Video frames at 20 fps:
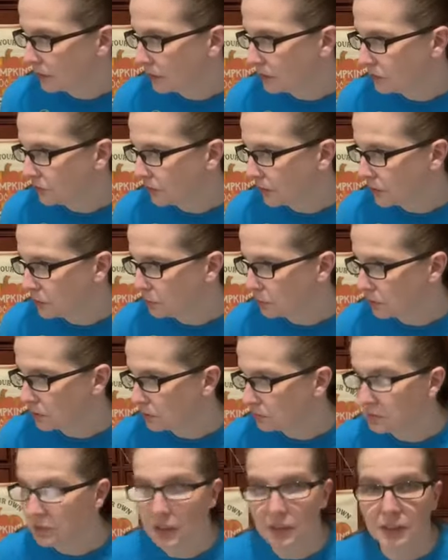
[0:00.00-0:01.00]
I guess
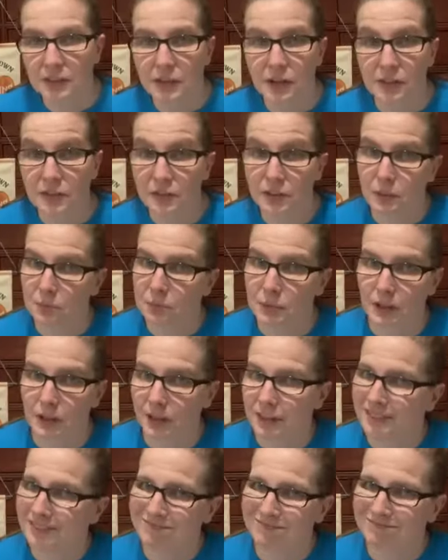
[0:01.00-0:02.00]
Facebook's done another
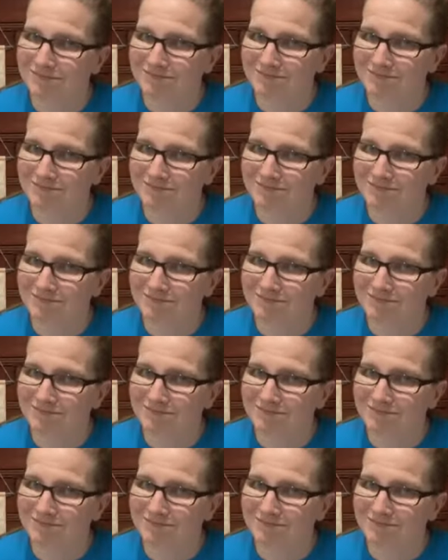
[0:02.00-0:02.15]
update.